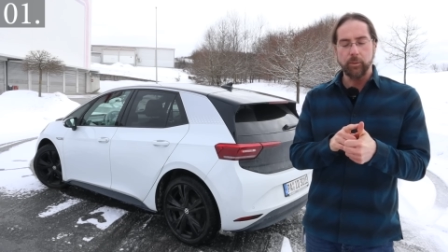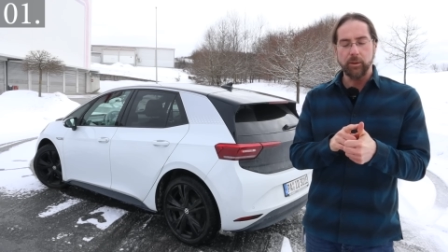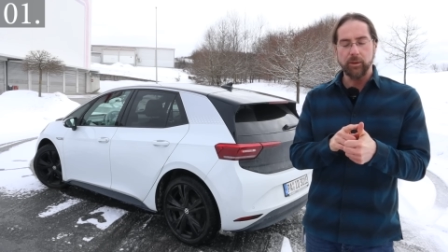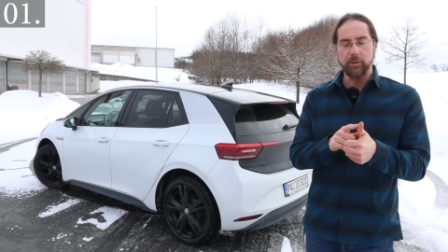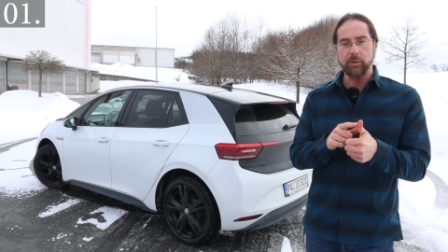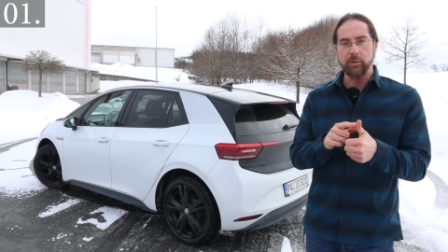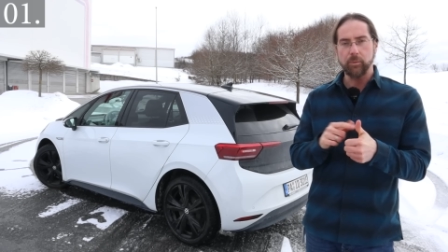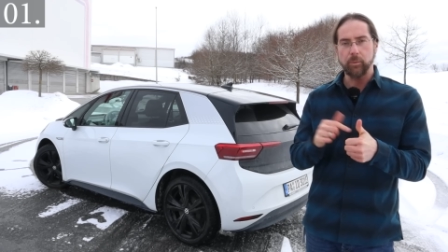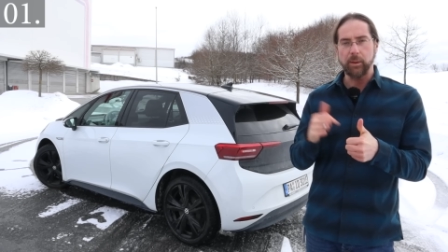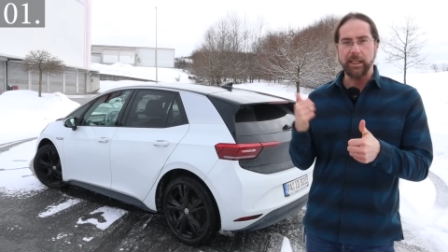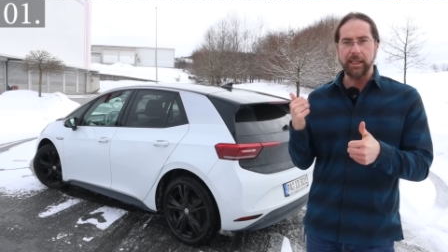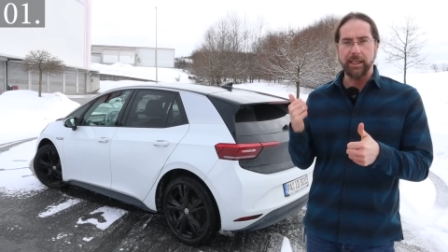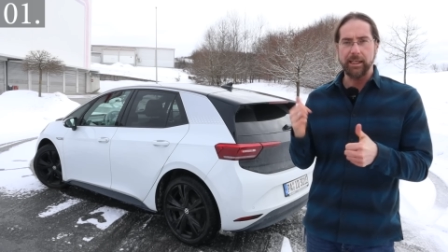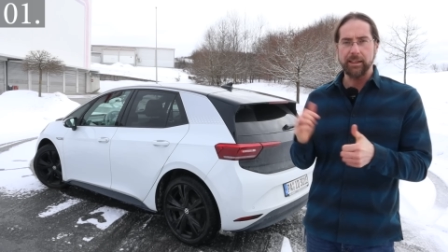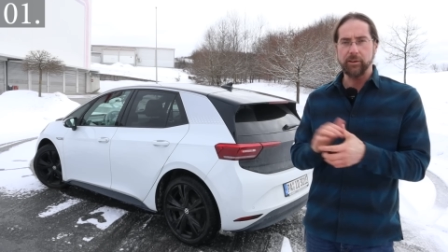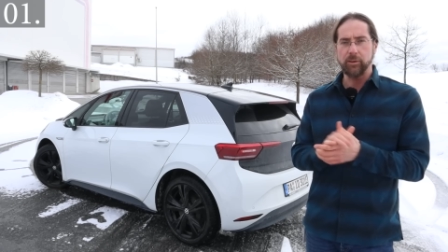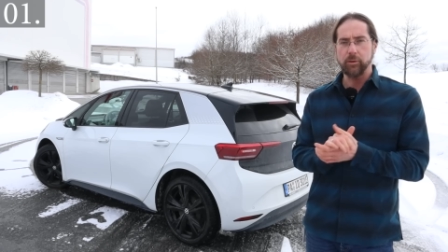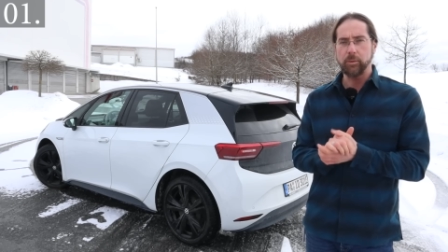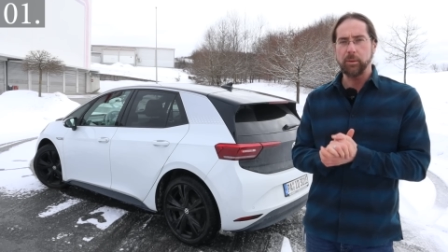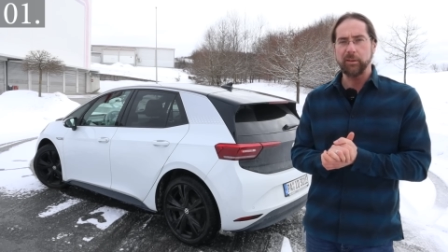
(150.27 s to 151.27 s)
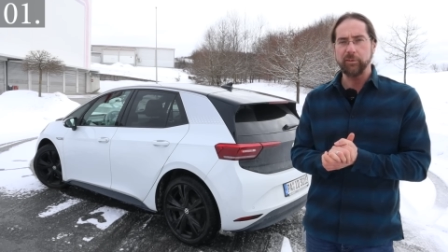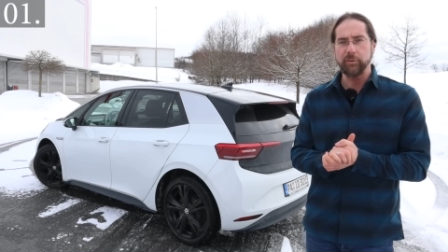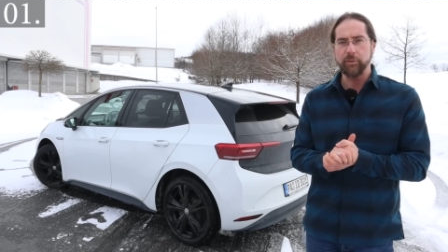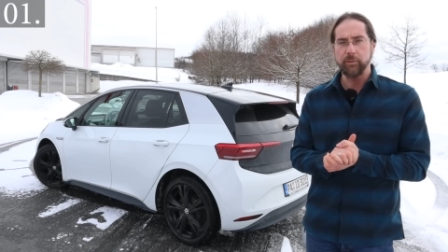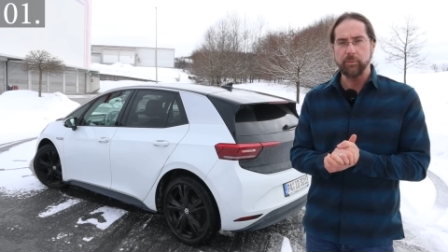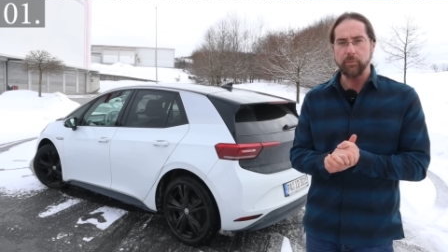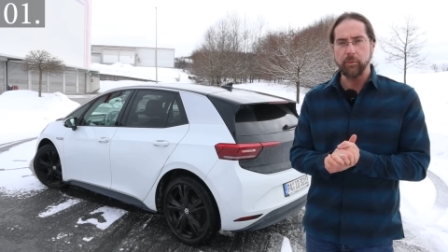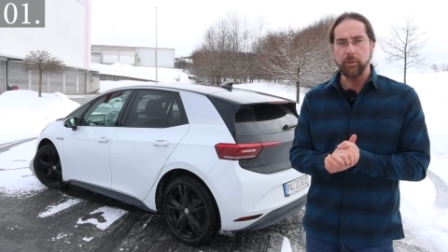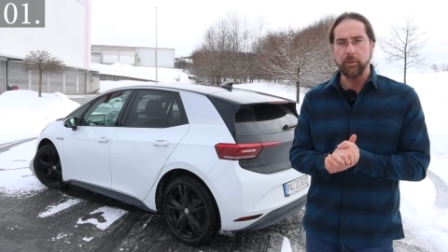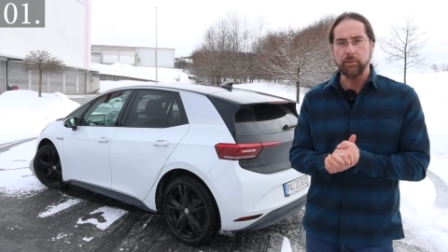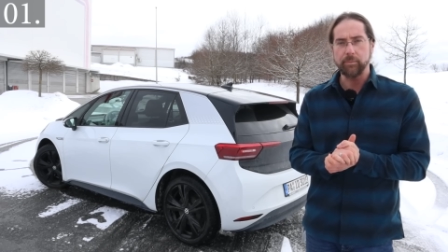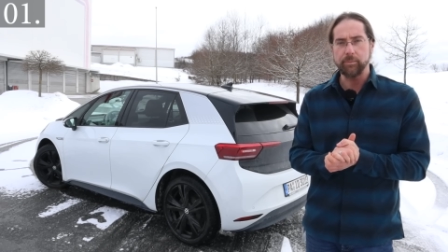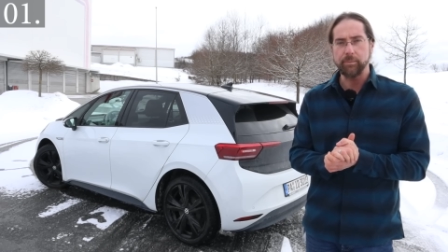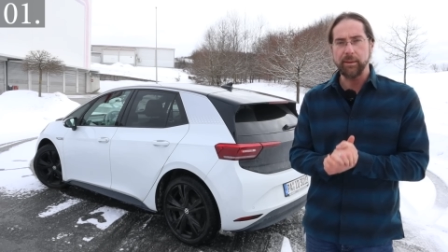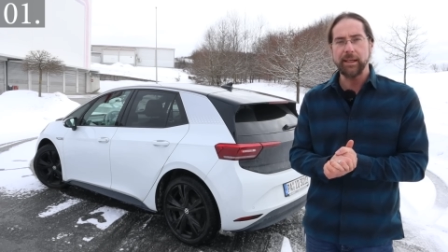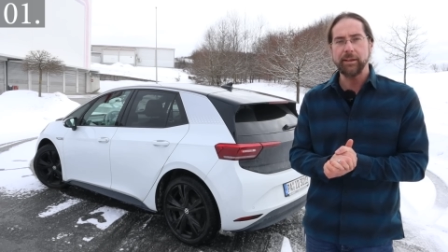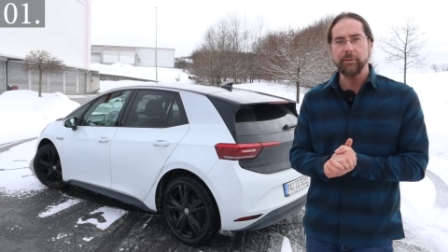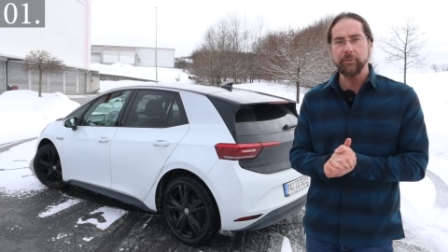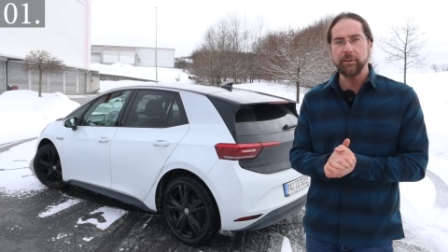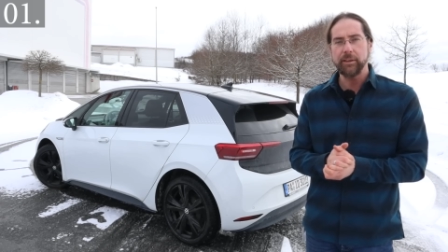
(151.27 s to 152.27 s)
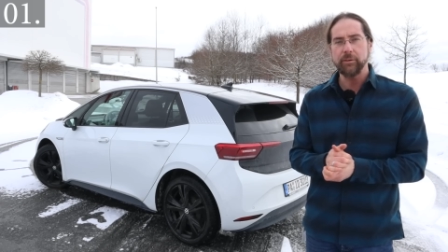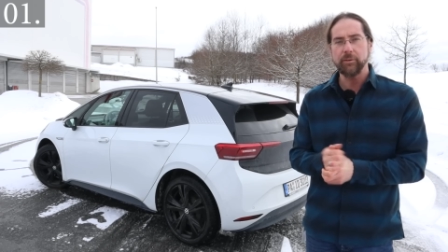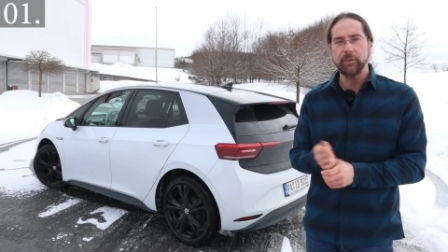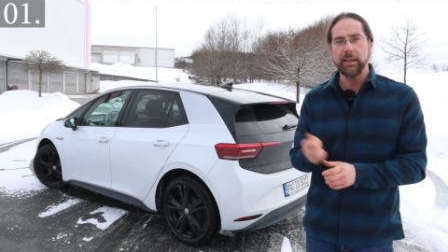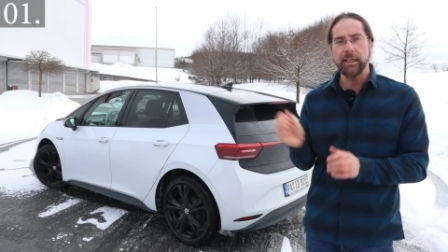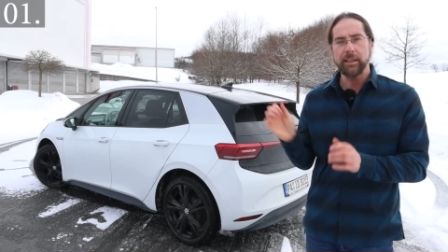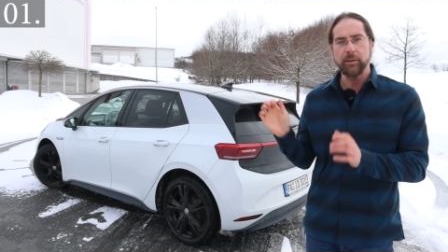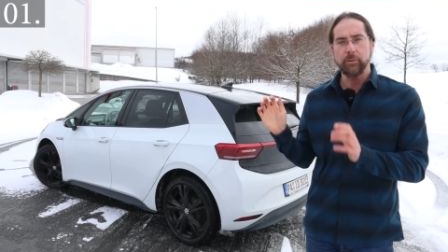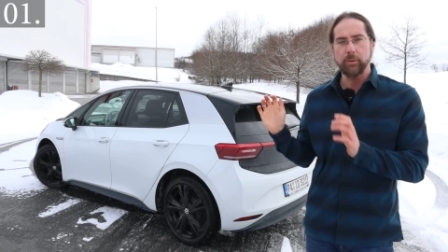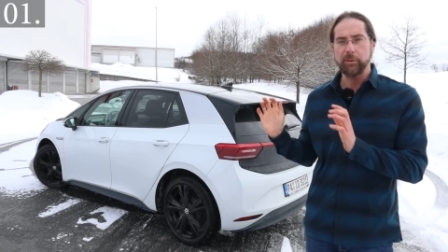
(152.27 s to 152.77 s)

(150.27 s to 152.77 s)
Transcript: was when I had the 12-volt battery drain.